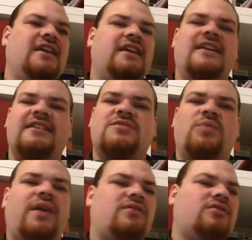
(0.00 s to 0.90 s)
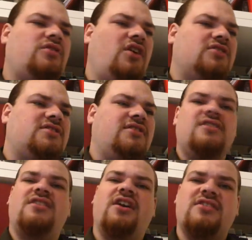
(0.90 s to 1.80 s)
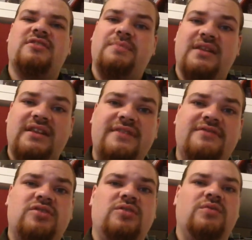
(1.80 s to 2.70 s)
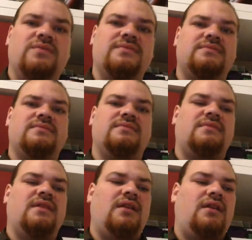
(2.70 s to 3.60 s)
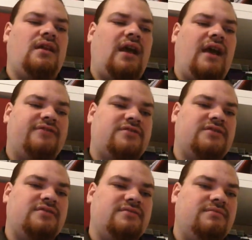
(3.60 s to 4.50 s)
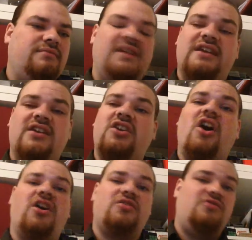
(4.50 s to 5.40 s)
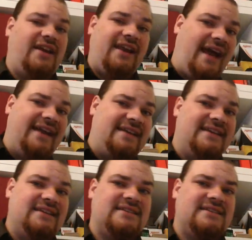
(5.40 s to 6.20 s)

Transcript: It is whether or not the guard believes you after being caught red-handed.